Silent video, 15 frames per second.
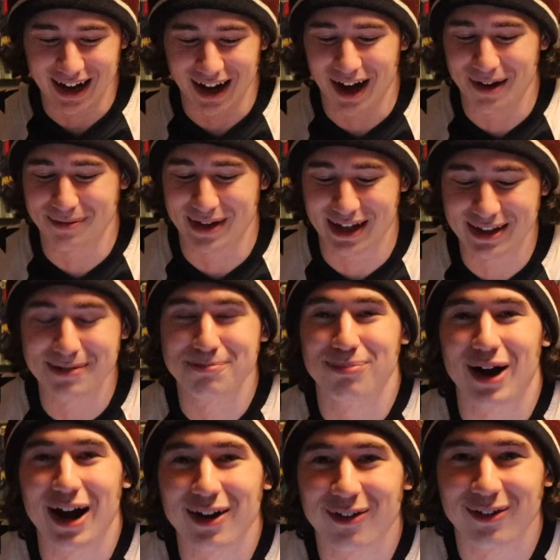Um, I think
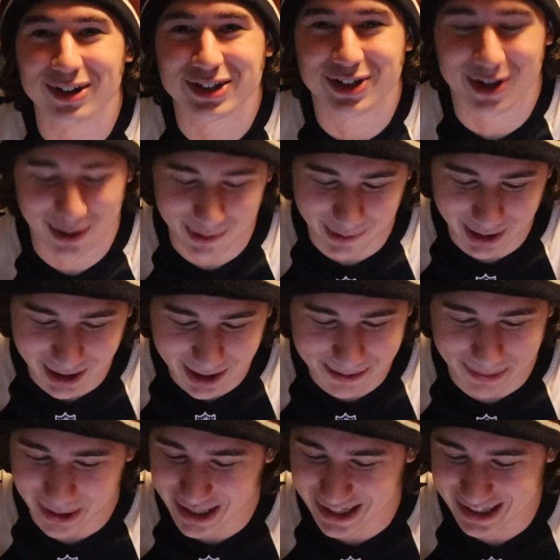brown and orange could
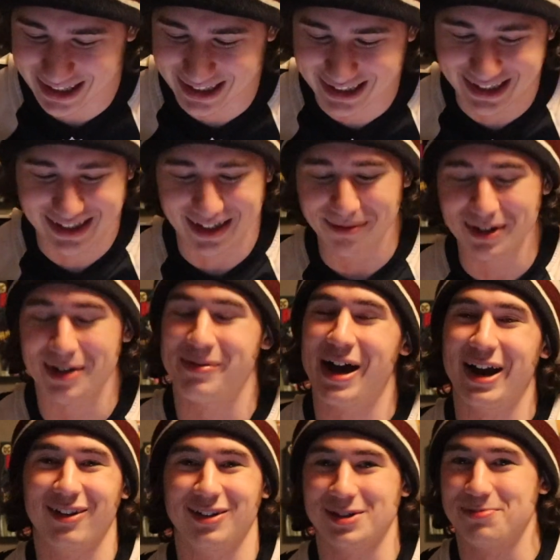work, but just something
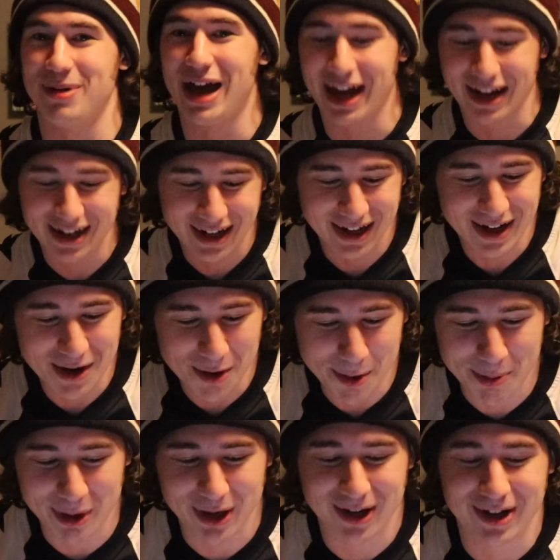about it looks bad.
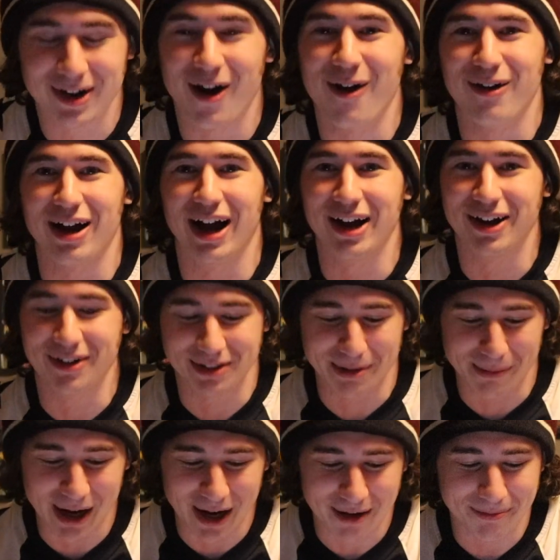We'll put in no at the
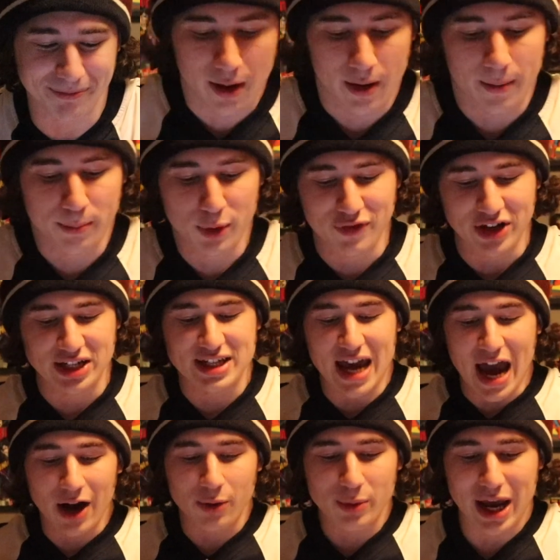bottom. Moving
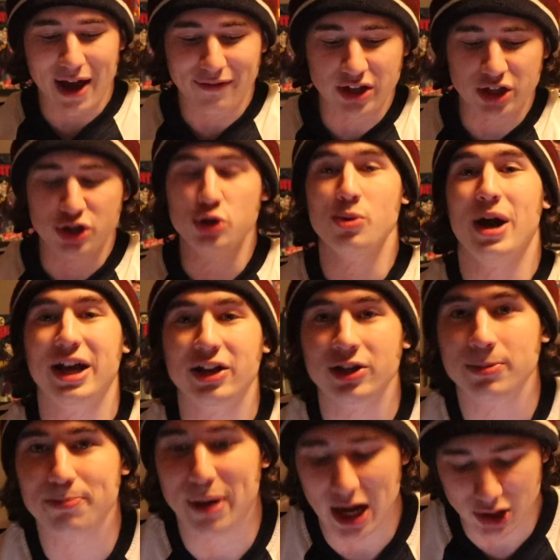down, we have the New
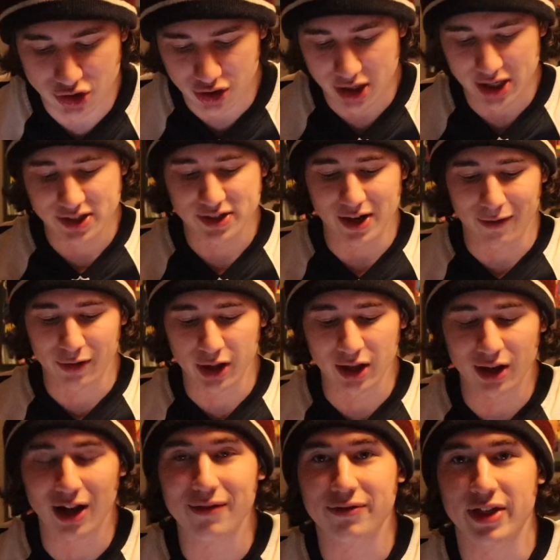England Patriots. I
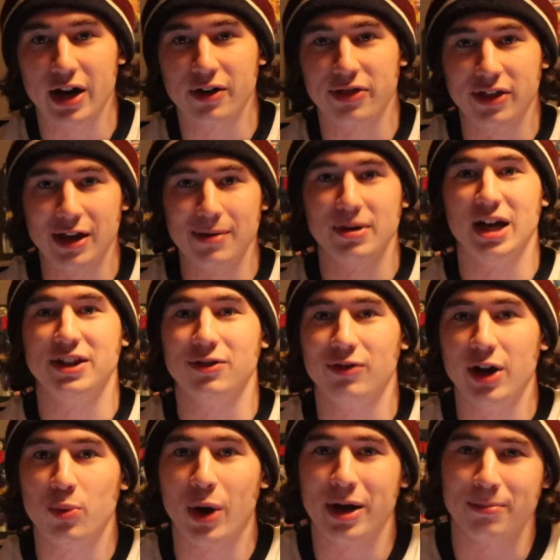really love their theme. Got the
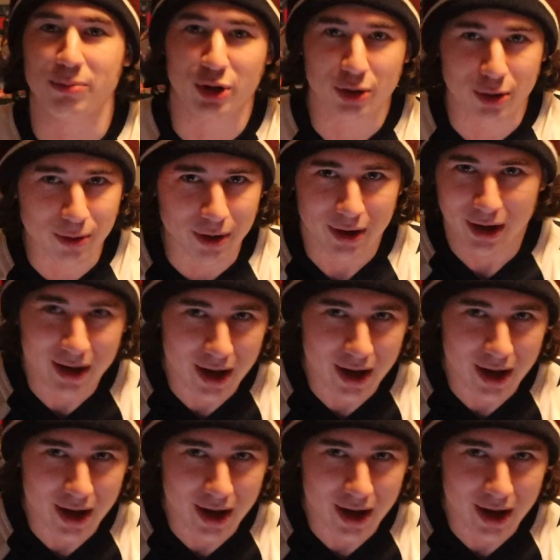red, white, and blue.